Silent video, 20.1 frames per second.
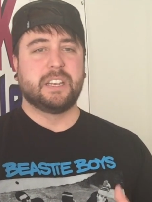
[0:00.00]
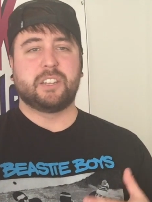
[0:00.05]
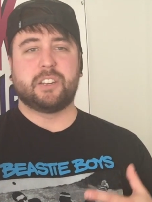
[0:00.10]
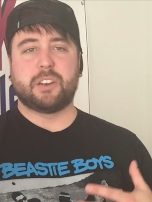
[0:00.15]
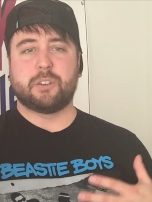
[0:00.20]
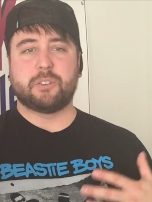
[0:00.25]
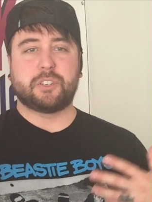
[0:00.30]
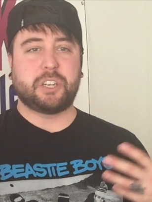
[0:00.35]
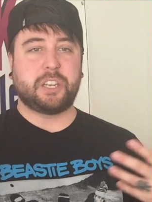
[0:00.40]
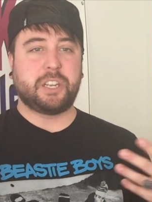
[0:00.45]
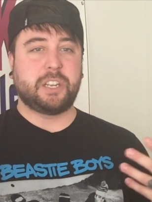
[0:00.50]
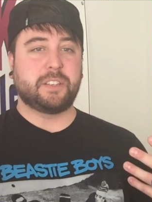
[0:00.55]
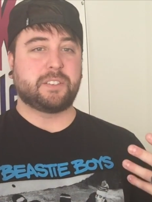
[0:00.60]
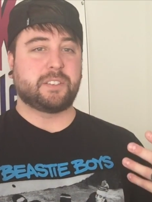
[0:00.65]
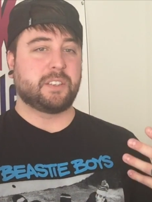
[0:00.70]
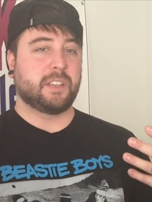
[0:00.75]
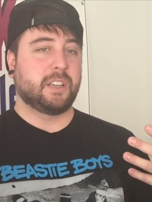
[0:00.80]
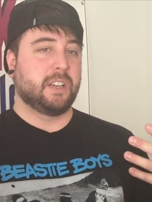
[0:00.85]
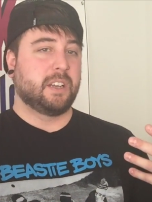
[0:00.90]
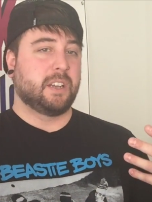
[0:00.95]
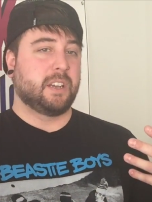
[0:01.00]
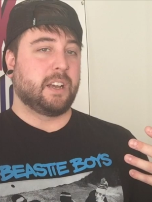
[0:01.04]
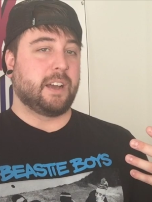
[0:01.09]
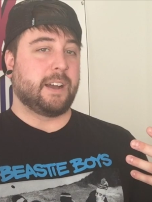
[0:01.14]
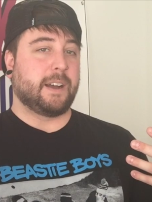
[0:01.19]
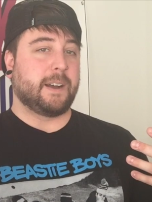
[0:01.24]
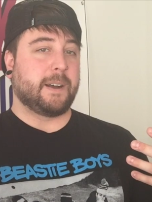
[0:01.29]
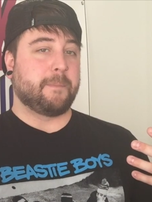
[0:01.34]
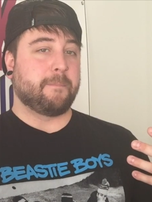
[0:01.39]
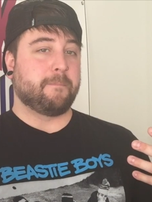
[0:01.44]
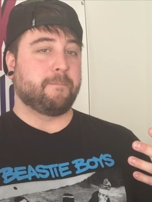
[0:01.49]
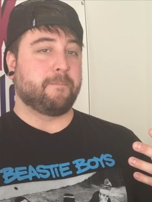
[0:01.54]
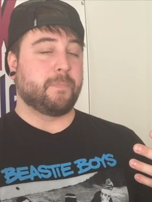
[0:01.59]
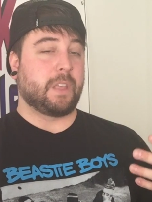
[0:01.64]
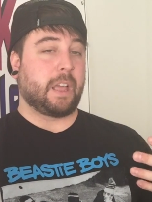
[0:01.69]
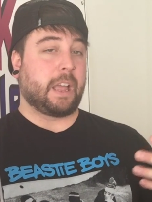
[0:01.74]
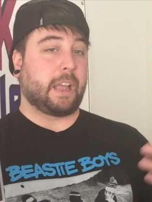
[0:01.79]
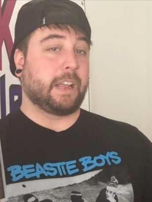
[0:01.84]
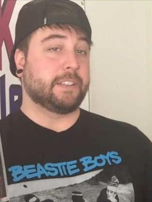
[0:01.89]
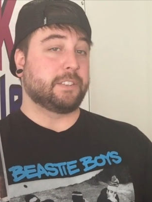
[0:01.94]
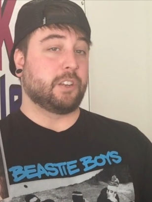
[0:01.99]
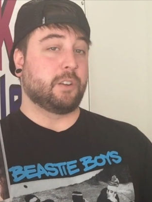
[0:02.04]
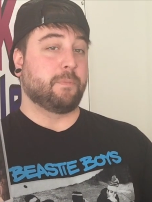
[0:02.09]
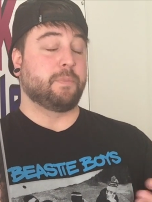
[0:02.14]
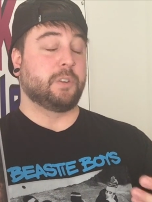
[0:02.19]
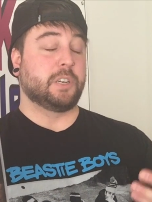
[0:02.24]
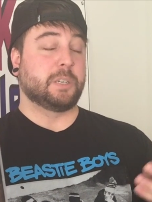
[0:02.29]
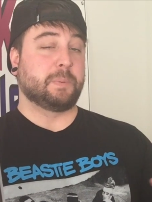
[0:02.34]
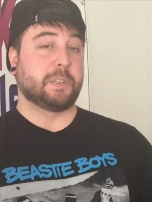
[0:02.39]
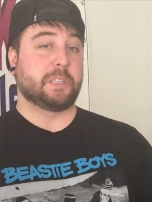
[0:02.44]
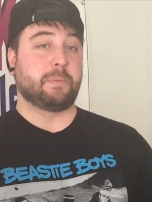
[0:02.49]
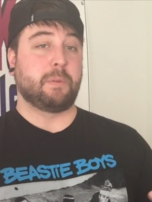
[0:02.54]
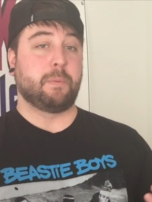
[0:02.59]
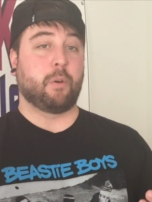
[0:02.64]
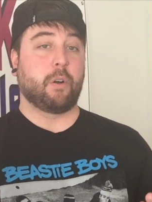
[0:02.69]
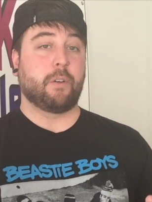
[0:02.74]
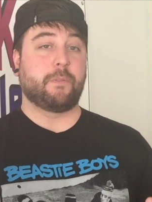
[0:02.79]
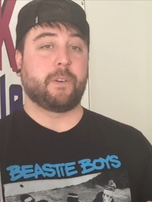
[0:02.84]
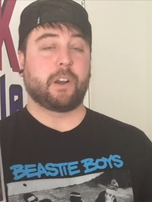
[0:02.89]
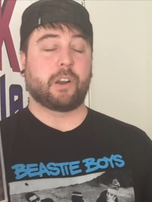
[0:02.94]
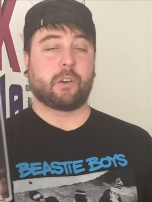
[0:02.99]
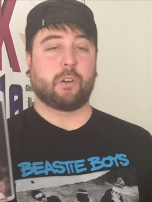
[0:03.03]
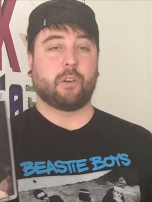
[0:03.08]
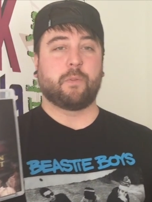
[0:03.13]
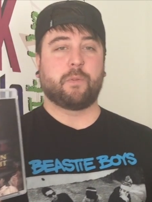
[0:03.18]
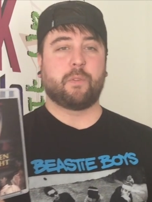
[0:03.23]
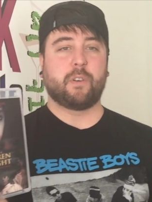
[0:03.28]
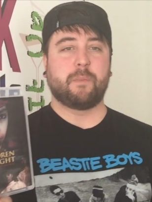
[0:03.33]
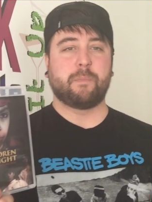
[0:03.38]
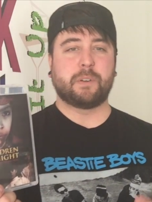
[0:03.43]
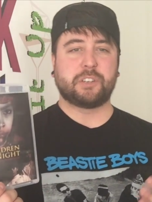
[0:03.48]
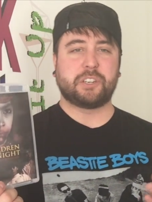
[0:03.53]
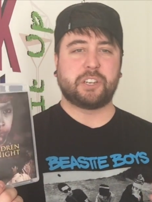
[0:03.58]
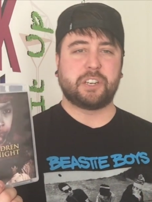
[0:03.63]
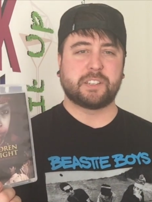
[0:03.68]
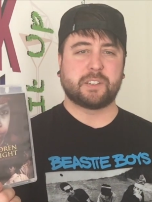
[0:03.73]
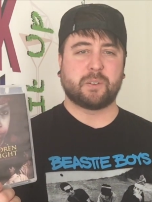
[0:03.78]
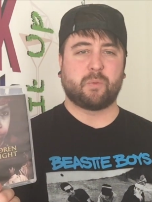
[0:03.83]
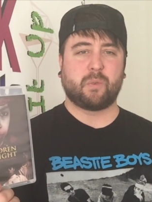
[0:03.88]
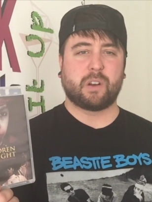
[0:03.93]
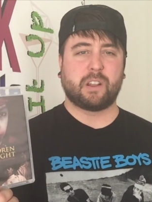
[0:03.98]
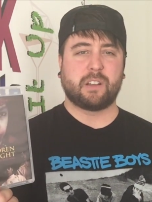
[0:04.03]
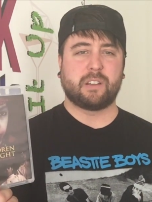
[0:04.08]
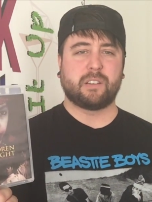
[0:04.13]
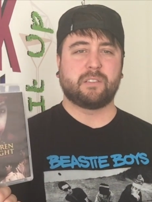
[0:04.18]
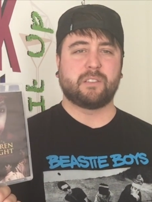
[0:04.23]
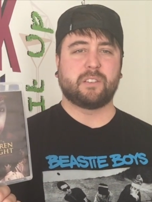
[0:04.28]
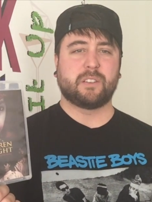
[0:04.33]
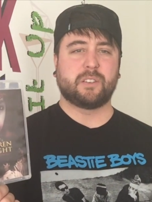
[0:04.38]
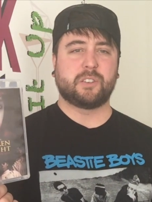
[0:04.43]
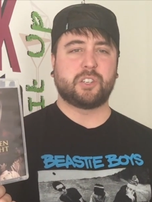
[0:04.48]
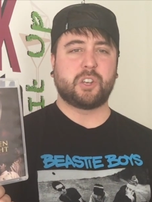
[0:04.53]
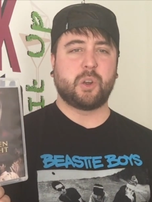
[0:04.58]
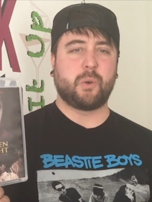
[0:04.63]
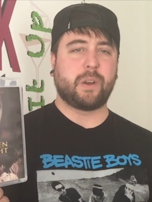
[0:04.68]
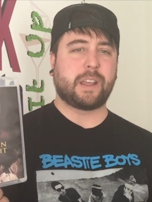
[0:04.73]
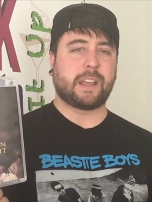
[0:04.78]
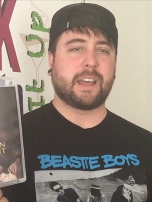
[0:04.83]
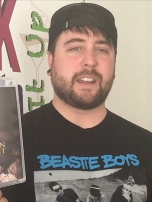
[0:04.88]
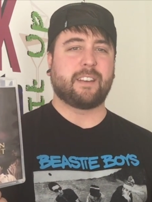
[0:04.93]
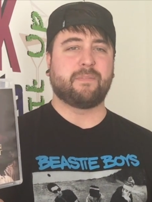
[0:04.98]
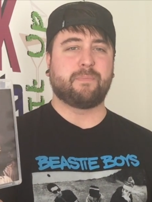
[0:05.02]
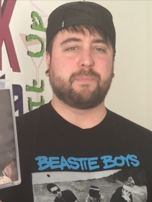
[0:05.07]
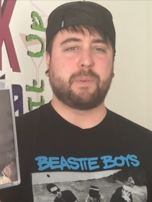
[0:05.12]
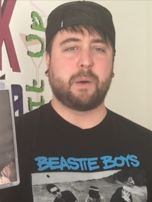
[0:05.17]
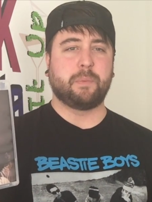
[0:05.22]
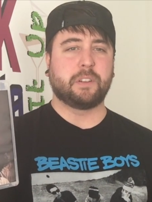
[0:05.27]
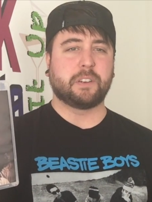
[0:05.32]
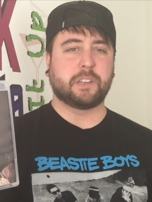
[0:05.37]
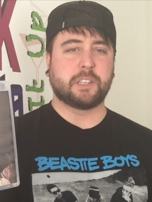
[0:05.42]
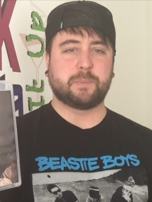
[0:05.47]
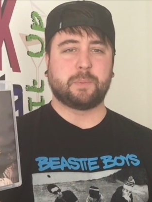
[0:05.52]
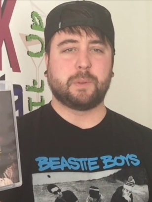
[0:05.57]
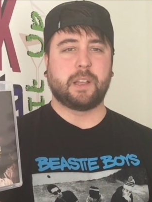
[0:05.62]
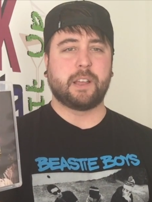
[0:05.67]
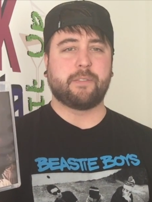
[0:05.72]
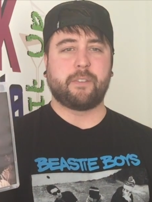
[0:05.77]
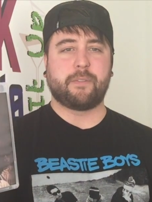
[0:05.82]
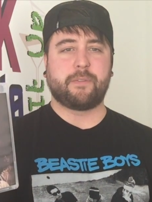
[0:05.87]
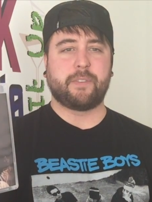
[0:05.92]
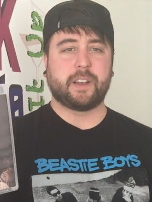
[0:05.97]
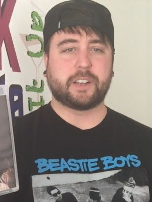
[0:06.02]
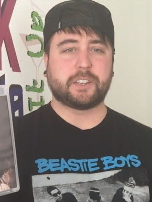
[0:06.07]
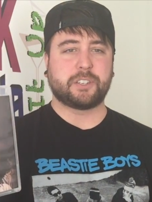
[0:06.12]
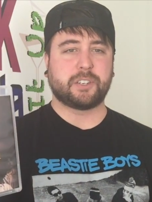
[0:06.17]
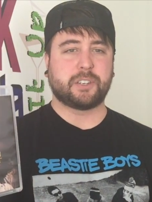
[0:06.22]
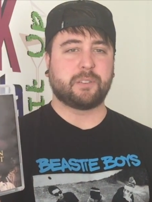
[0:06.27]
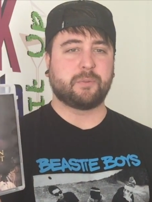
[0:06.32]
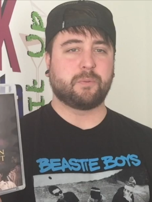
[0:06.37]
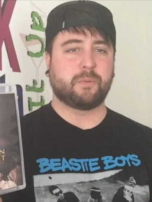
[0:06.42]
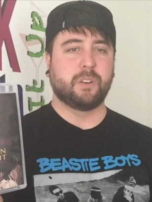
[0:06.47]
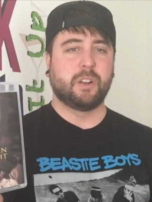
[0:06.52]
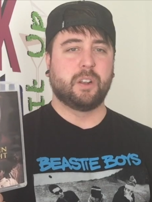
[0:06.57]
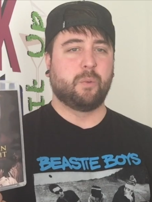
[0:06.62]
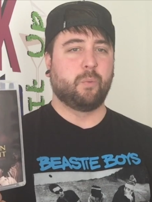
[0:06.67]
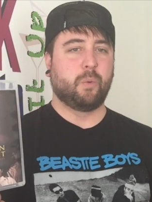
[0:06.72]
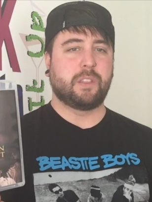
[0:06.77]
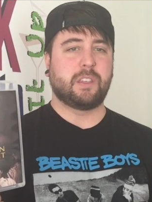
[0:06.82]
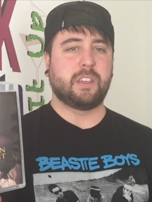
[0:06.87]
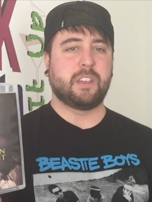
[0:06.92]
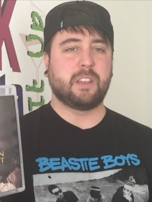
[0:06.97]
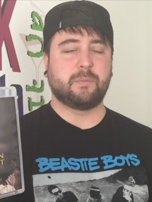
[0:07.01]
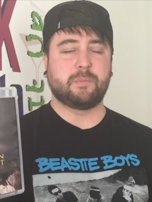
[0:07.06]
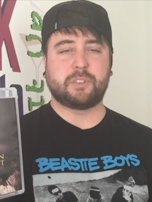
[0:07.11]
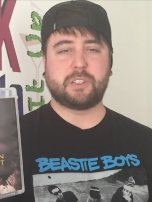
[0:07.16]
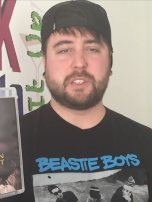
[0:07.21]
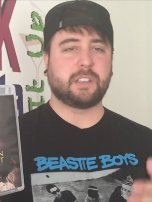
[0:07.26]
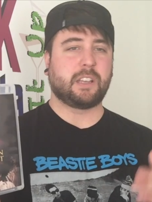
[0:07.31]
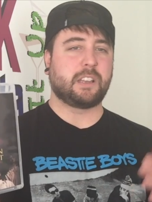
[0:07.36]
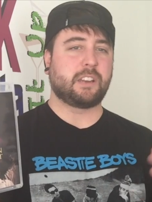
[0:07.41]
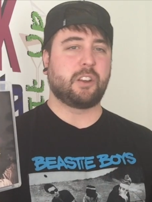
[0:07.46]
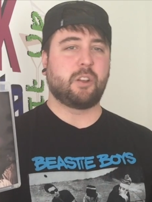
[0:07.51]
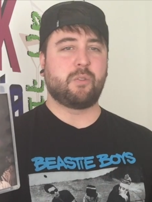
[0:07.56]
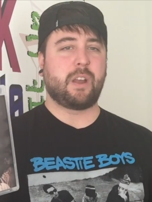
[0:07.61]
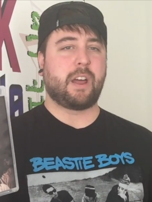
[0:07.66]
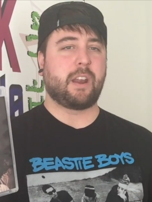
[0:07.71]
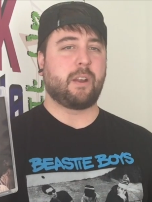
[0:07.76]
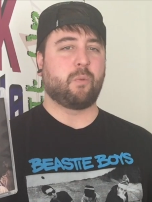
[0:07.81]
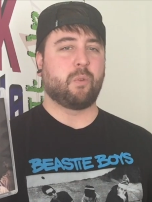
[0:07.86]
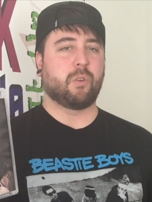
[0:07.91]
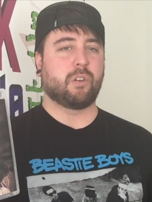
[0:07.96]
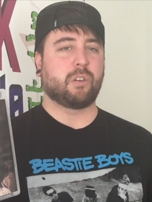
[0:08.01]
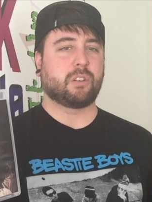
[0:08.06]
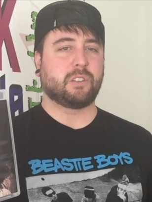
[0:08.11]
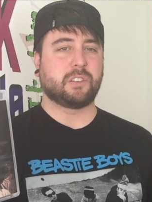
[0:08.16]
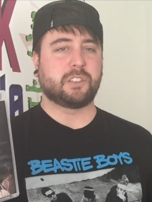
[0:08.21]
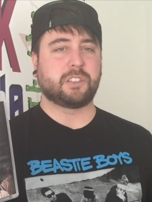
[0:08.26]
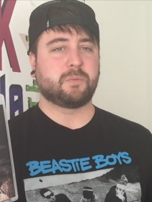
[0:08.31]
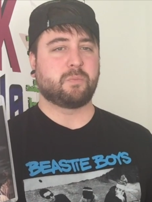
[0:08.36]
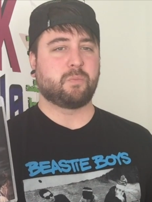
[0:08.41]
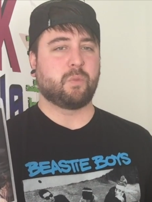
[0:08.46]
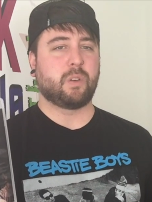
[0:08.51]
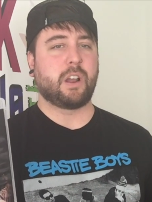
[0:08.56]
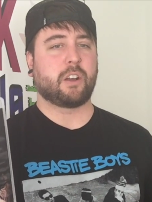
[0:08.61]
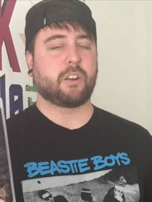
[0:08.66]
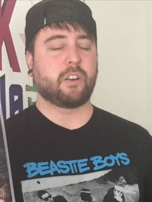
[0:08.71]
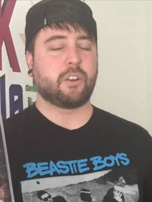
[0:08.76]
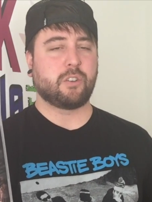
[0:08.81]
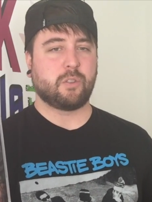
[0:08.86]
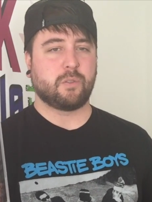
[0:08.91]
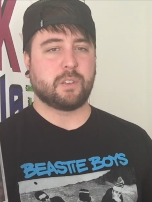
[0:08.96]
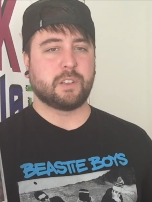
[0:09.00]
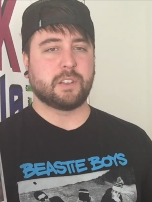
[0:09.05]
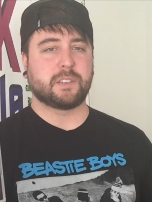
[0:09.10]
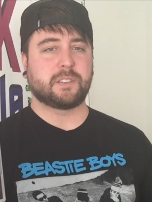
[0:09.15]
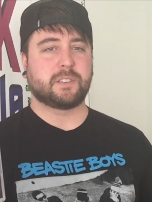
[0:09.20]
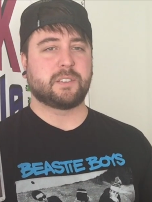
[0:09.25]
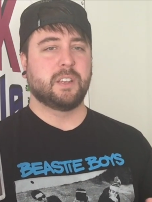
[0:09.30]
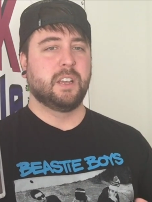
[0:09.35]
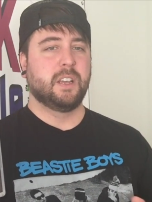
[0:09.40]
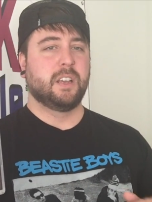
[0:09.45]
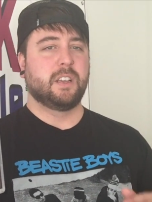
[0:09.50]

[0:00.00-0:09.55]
You know, she's... I guess they're supposed to be boyfriend and girlfriend, but she doesn't want to, you know, show any kind of public display of affection with him. She's like, no, not at work. We're not going to do this.